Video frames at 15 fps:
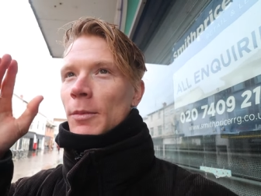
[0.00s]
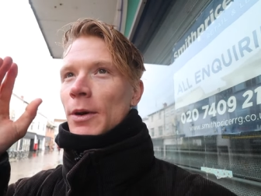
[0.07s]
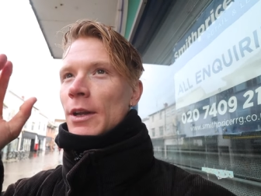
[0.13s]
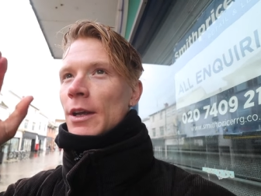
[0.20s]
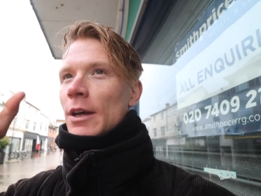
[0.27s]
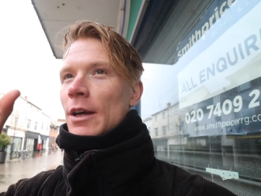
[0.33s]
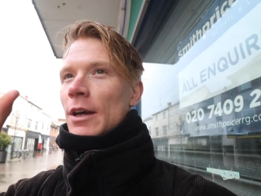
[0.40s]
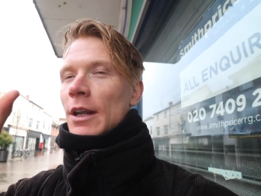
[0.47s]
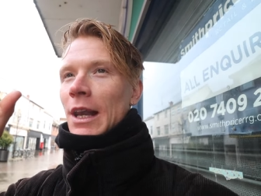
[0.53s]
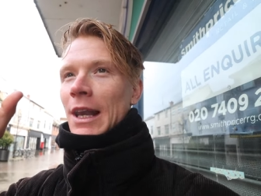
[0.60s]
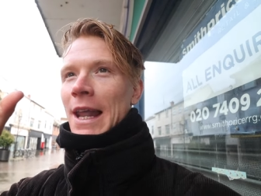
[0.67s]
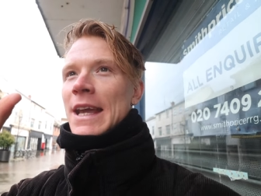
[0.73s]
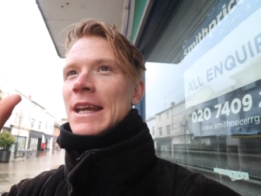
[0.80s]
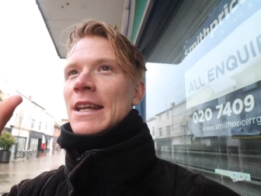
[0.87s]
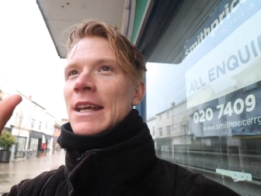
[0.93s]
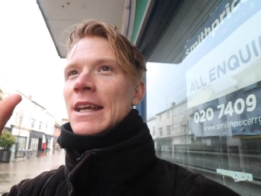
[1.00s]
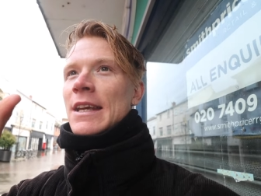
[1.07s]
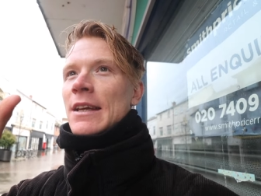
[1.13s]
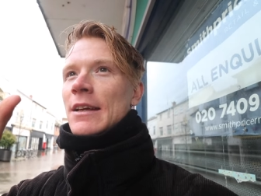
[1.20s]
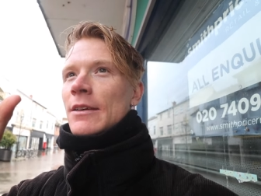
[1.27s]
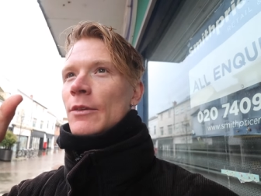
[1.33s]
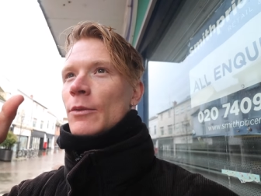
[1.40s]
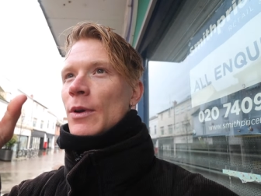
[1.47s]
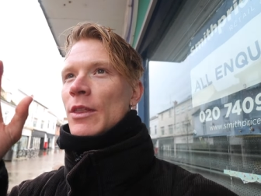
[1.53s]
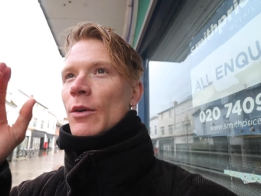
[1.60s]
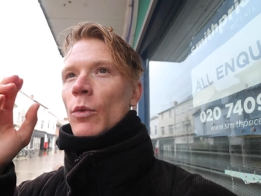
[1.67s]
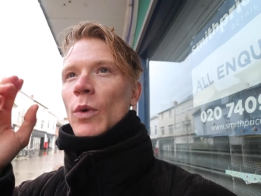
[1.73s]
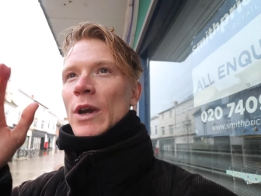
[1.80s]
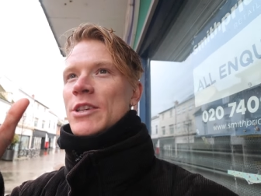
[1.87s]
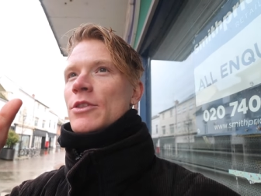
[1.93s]
but a lady with
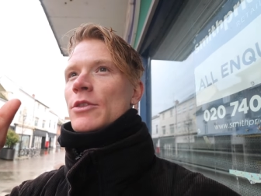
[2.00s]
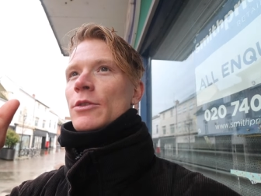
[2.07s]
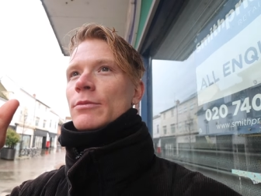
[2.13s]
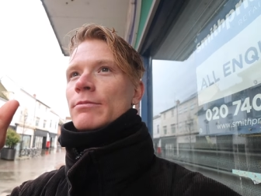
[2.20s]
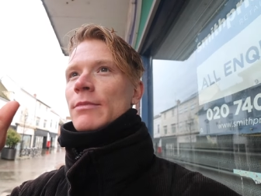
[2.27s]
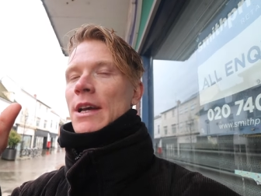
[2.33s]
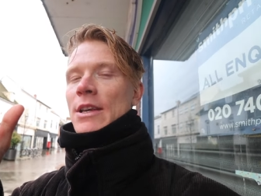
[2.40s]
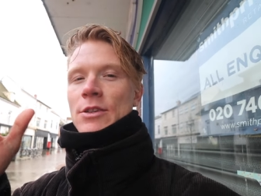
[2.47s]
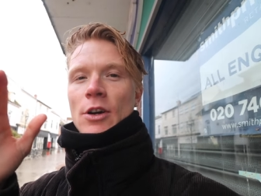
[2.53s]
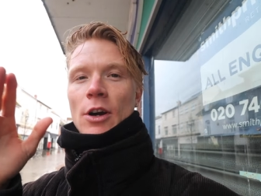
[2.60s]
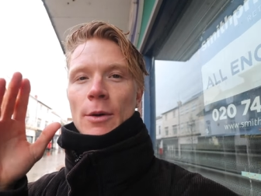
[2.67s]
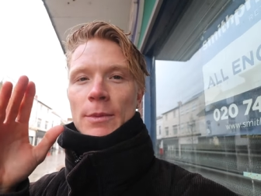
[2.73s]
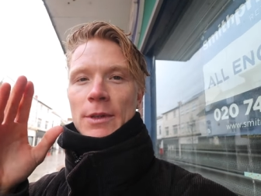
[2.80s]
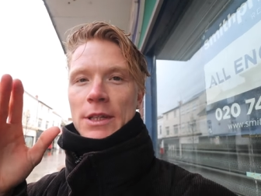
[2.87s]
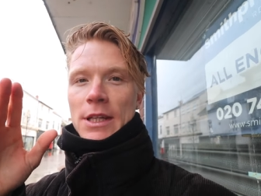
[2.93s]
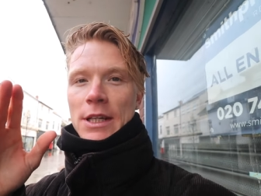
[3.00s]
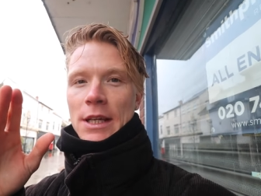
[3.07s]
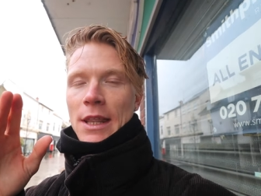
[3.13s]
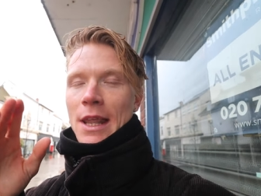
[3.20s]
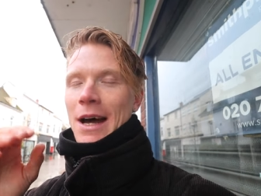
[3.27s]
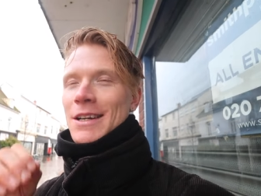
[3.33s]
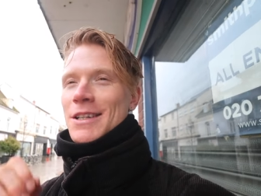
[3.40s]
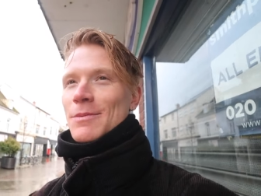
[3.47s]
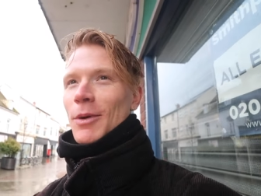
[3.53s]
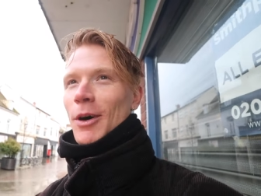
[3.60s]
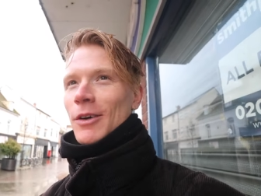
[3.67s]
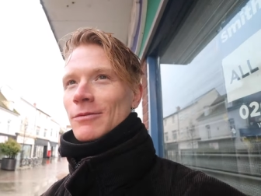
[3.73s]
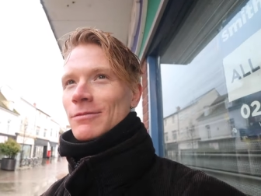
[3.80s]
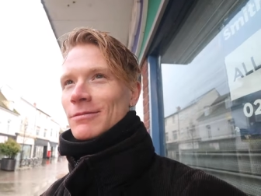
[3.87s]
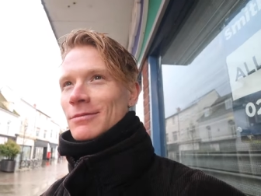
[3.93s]
a whistle has commandeered that
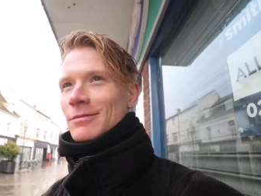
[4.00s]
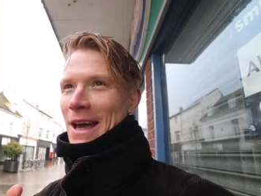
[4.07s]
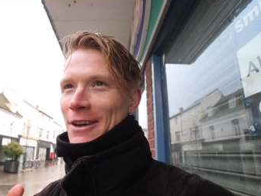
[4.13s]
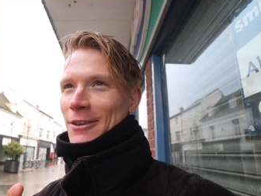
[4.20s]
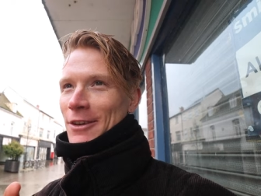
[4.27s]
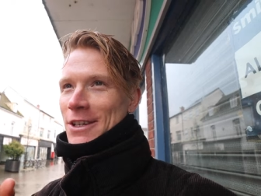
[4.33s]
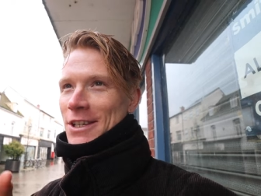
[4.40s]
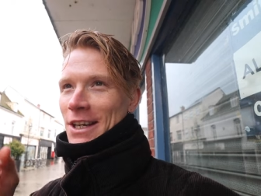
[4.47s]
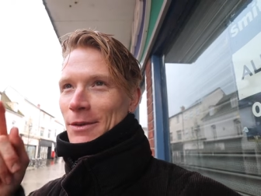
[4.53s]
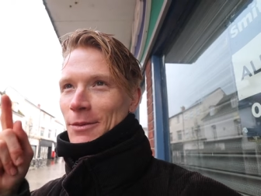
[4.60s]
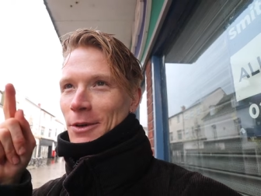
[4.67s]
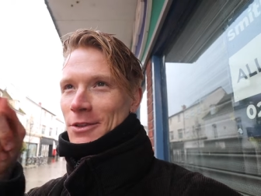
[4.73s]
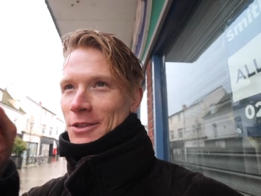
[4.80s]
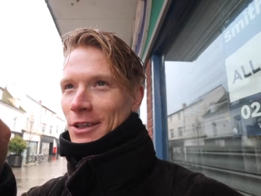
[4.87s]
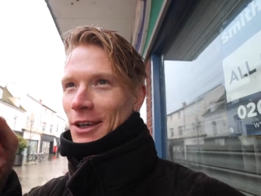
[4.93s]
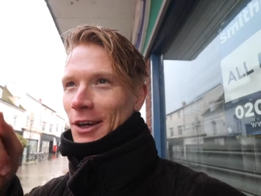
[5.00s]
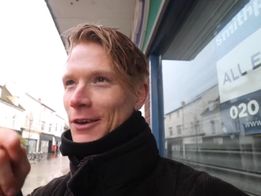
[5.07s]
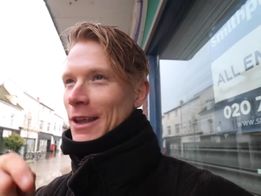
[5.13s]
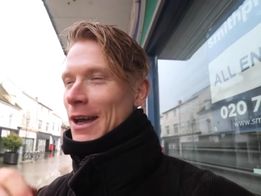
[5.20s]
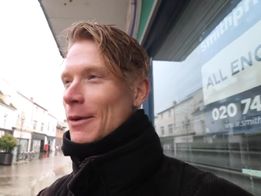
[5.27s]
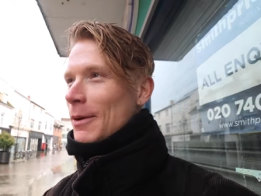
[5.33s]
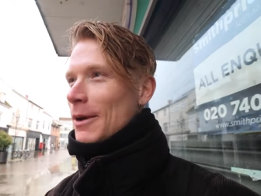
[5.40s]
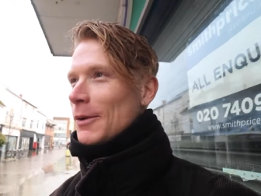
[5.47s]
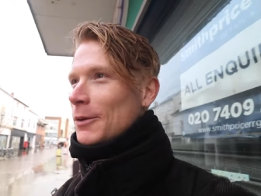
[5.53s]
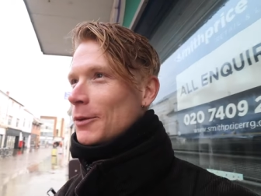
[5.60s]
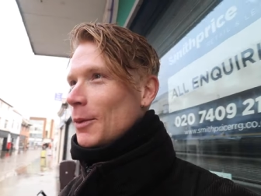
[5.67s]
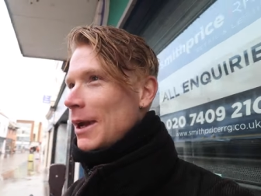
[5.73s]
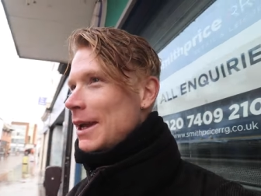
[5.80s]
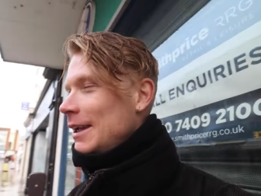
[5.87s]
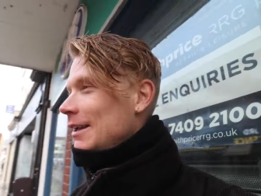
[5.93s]
spot. My plan originally was to go there when I
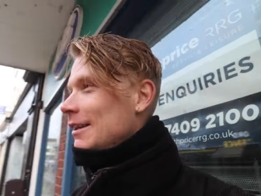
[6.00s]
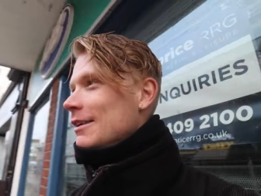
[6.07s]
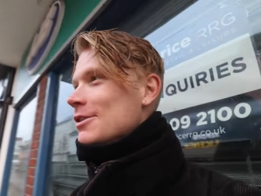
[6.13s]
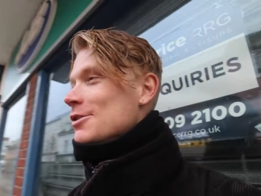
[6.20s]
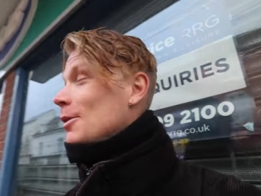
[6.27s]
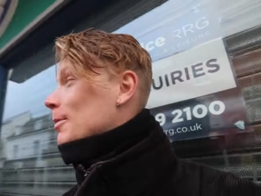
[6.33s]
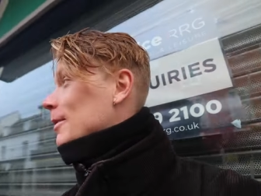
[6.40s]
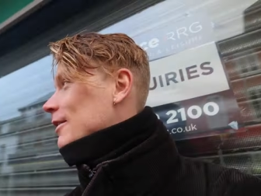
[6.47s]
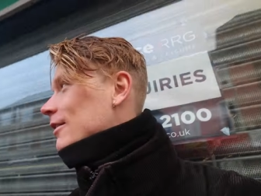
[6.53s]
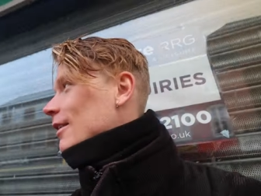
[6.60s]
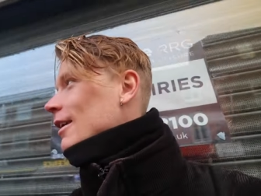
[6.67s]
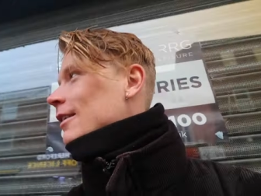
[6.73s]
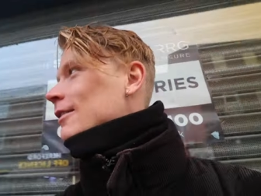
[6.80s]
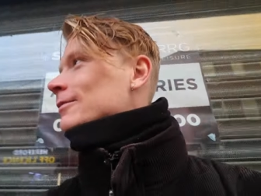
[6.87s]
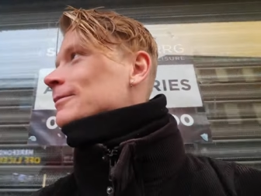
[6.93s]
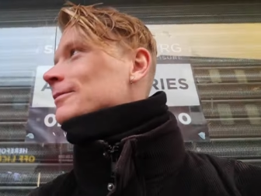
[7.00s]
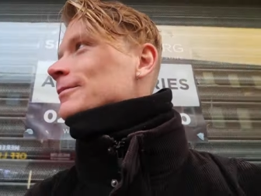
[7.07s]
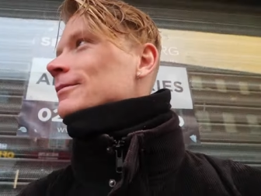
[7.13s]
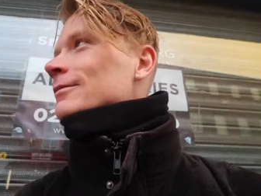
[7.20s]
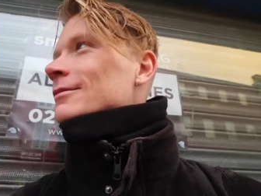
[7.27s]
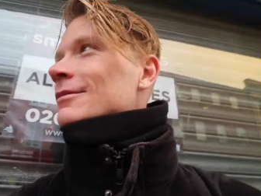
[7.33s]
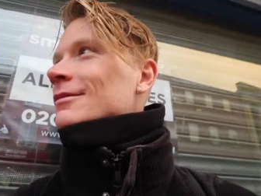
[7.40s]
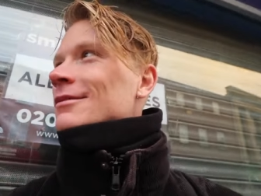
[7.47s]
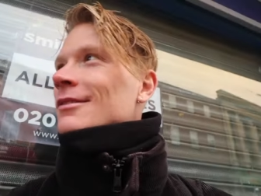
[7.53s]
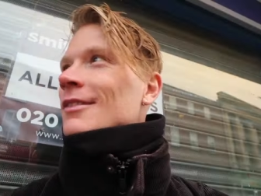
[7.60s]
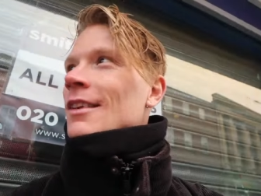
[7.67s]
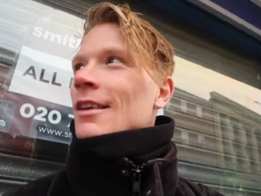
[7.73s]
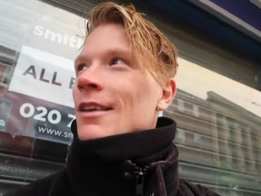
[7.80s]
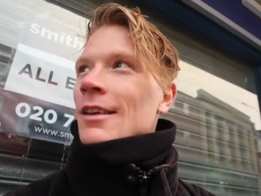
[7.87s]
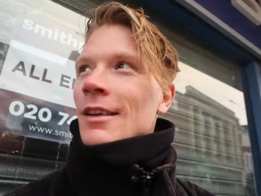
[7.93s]
was waiting in the shopping centre.
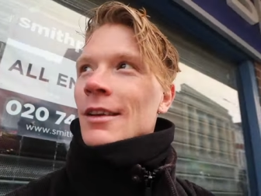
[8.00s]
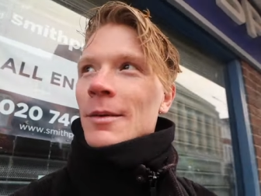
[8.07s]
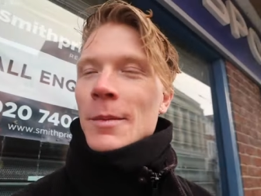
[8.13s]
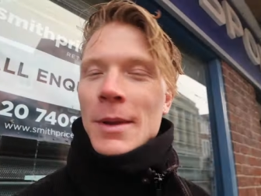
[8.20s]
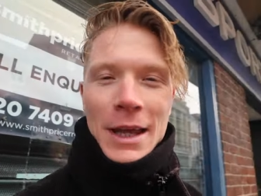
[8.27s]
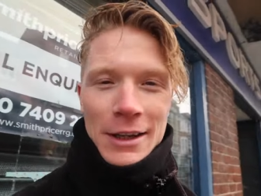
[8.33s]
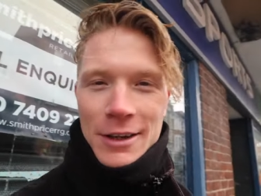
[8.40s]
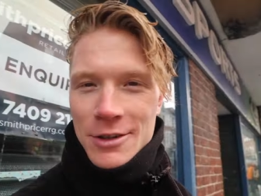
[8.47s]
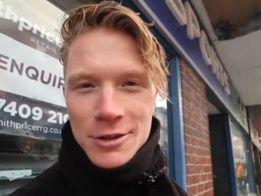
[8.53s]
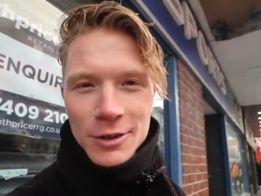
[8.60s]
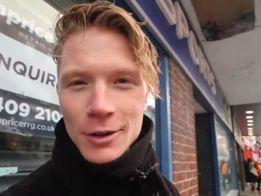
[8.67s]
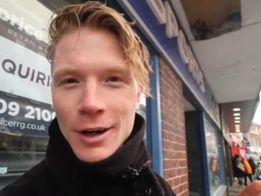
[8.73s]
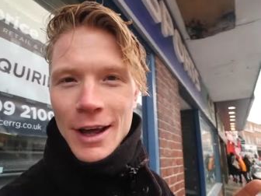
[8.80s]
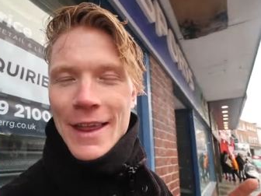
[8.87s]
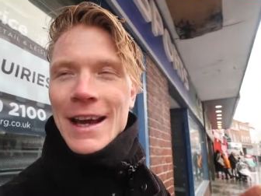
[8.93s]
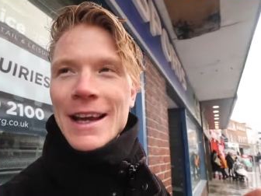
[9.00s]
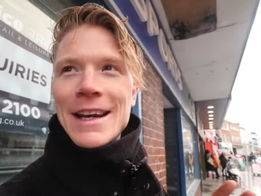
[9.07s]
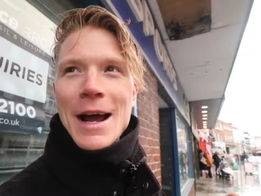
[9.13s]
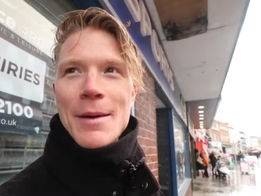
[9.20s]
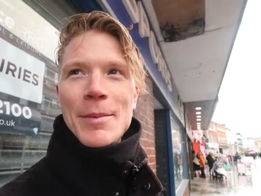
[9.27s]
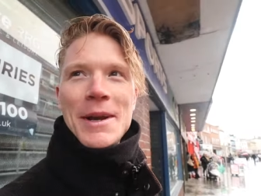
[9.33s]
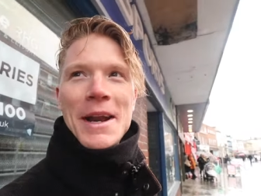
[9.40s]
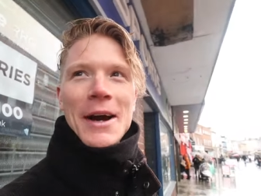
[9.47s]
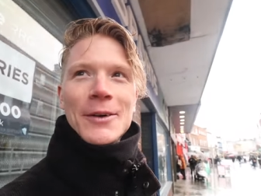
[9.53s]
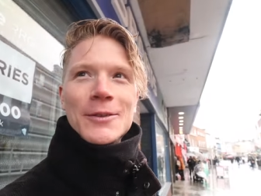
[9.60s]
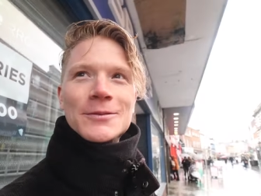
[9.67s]
That doesn't look like that can happen now.